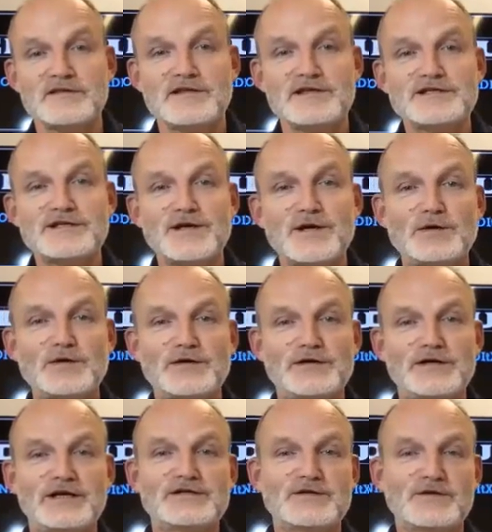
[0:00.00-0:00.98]
This Code
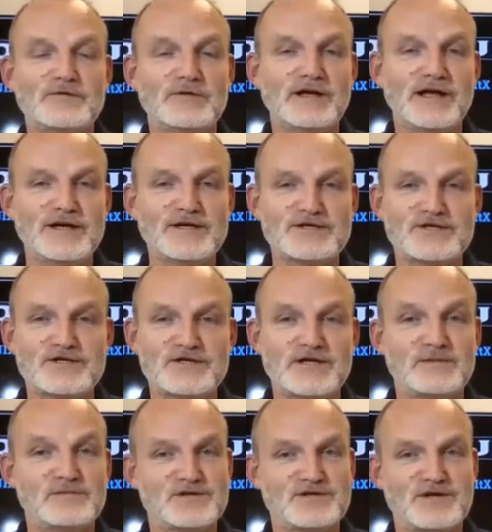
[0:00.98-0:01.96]
32
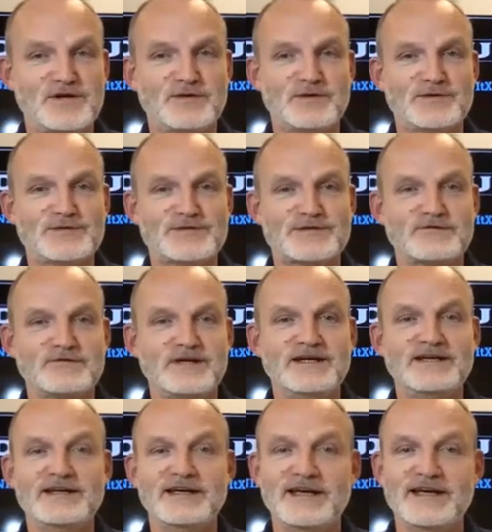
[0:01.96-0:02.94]
relationship shown on
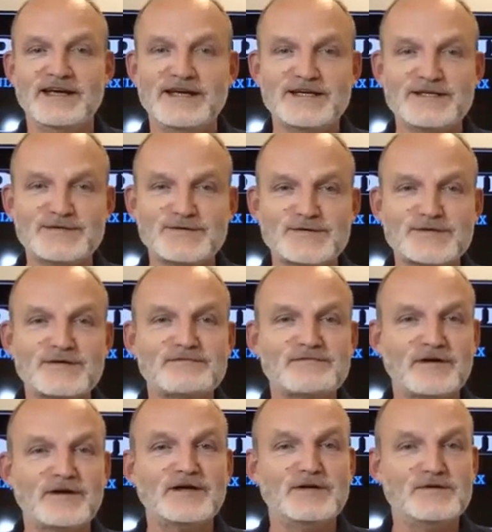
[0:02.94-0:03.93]
screen is also
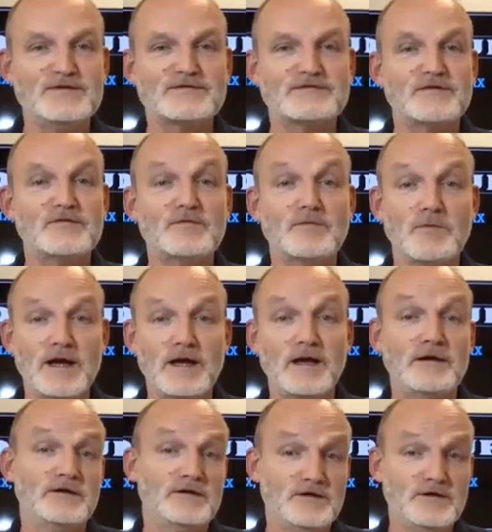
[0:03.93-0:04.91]
very useful
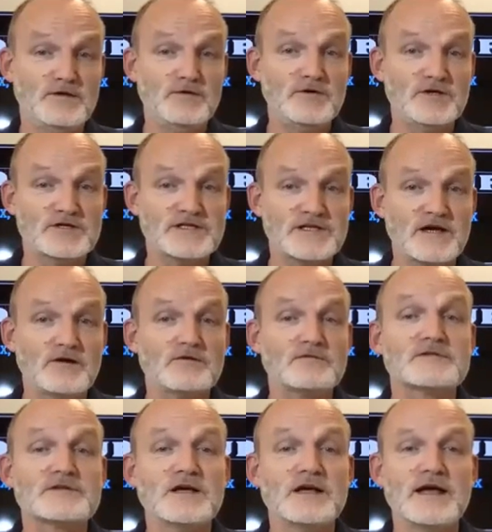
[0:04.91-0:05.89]
where you
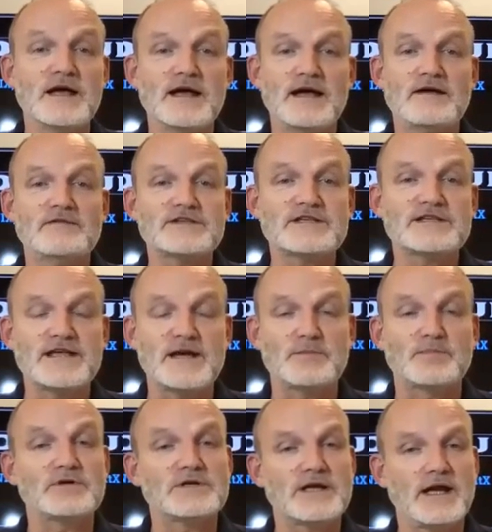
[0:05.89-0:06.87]
yourselves have
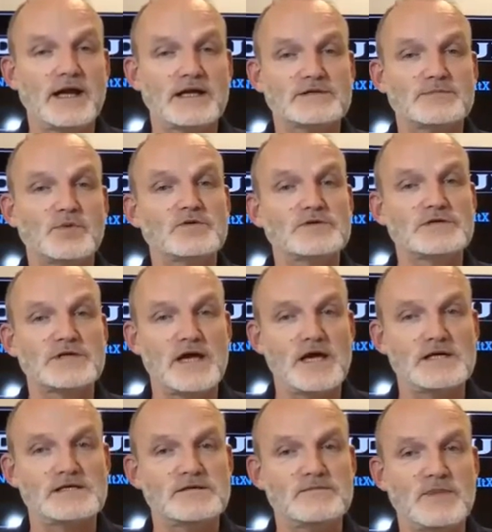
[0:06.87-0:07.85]
separate export
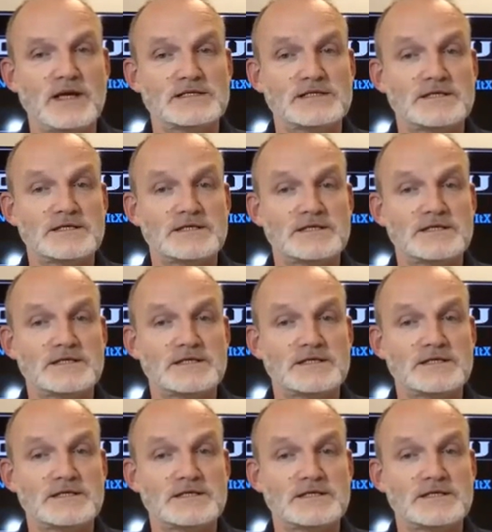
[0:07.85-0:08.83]
and domestic
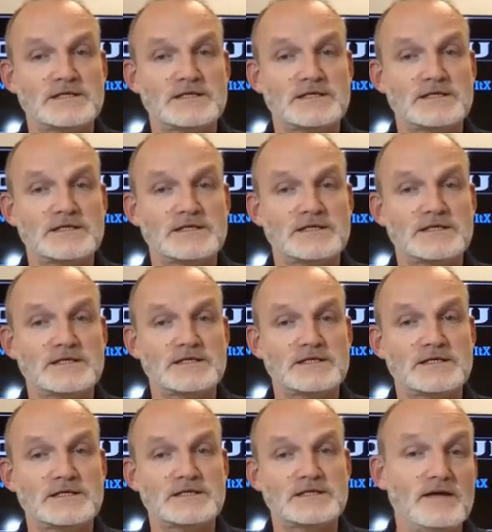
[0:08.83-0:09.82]
editions, for
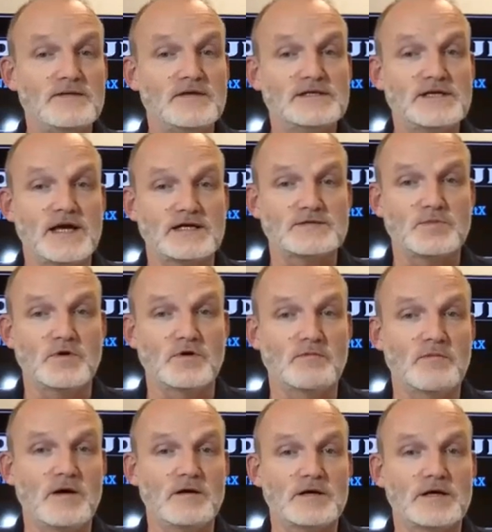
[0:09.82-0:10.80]
example, in the textbook
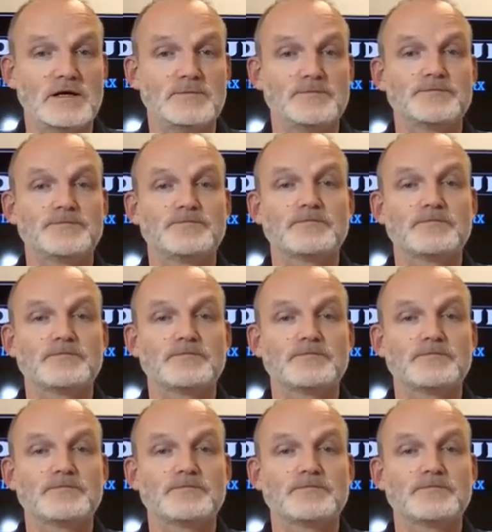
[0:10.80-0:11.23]
market.